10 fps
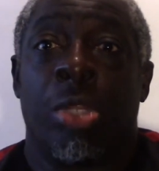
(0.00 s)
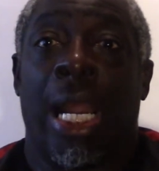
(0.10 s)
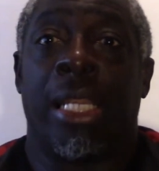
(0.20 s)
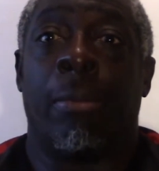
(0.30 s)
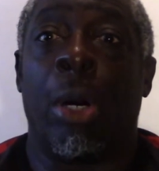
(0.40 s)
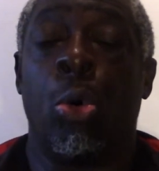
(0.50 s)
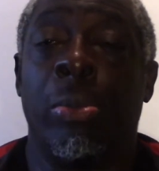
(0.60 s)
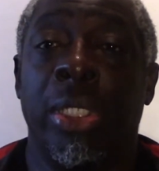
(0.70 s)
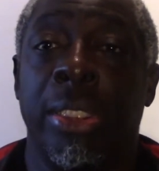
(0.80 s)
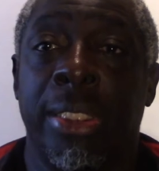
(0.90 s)
at the
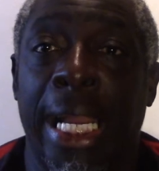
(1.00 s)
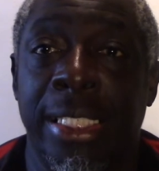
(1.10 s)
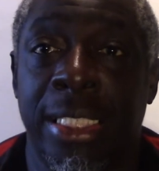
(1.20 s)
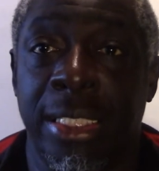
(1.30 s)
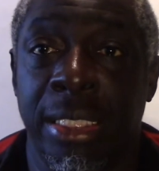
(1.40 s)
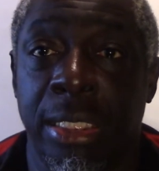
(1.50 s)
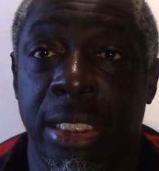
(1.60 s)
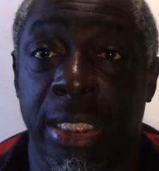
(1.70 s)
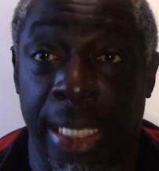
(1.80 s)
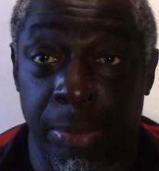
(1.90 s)
moment that doesn't
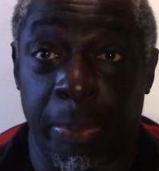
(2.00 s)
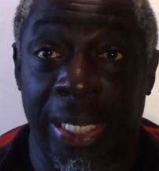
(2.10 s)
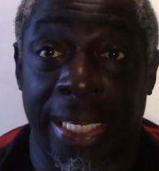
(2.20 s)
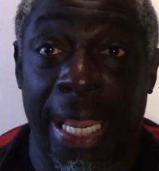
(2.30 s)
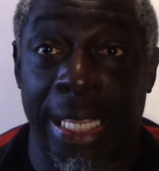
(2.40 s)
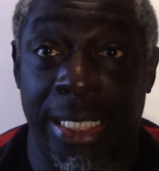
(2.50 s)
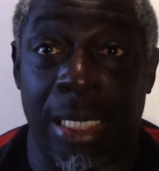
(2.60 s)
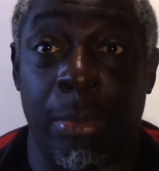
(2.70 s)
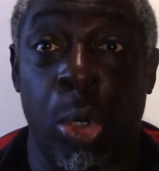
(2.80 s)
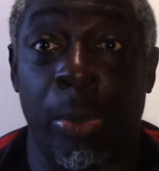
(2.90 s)
seem to be the case at
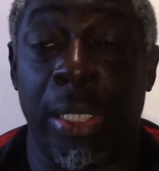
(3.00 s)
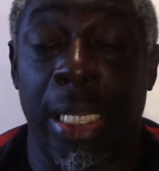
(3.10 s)
the moment.